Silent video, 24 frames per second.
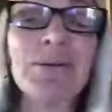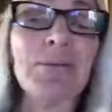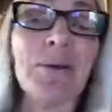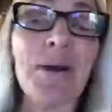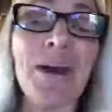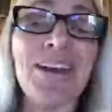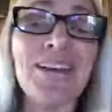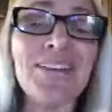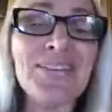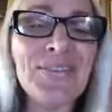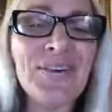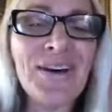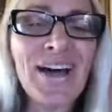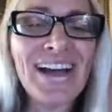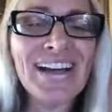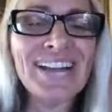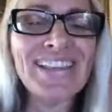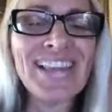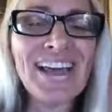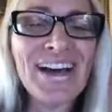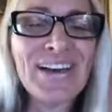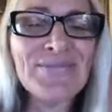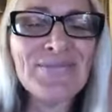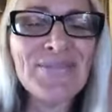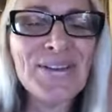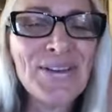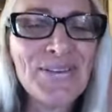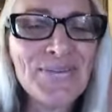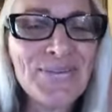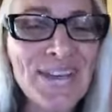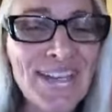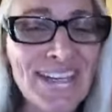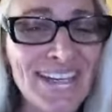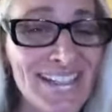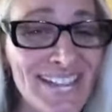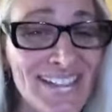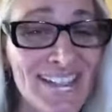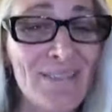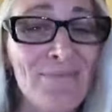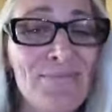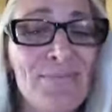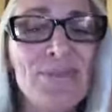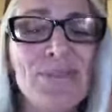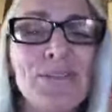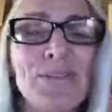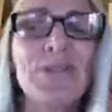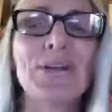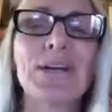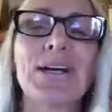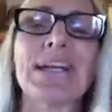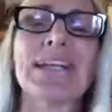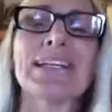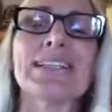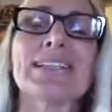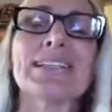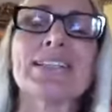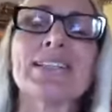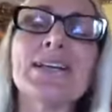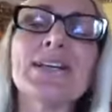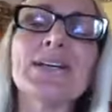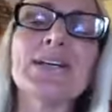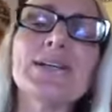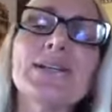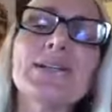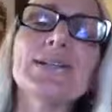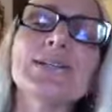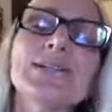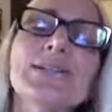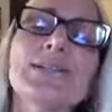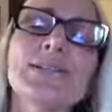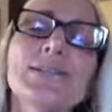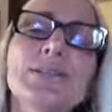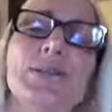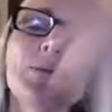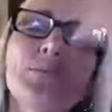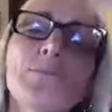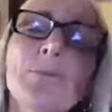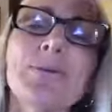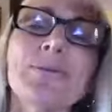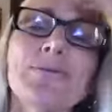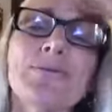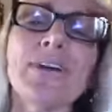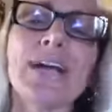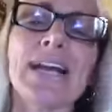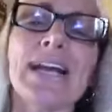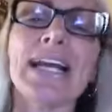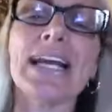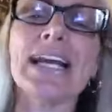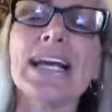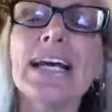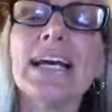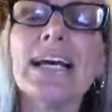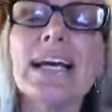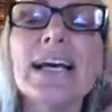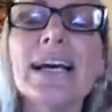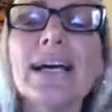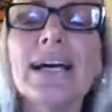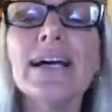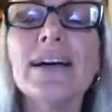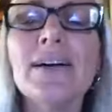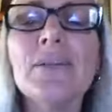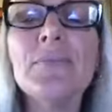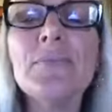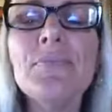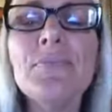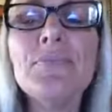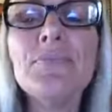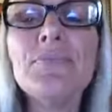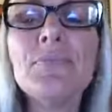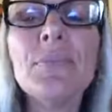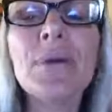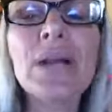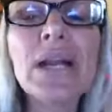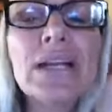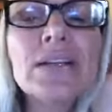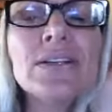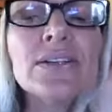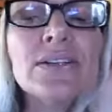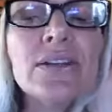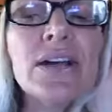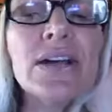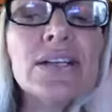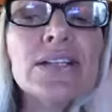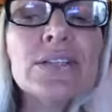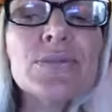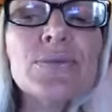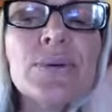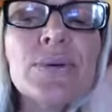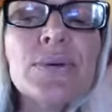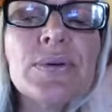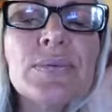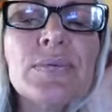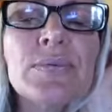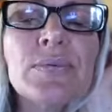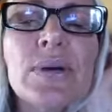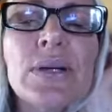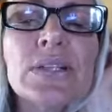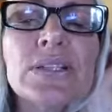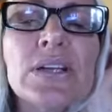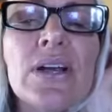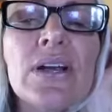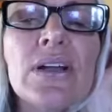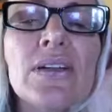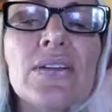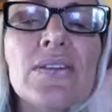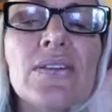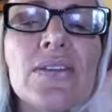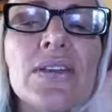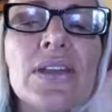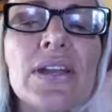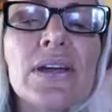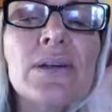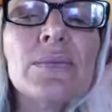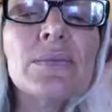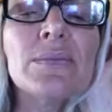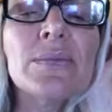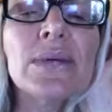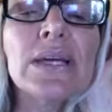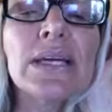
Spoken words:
want to find that movie, because I'm sure it's super funny. But I do not watch all of them.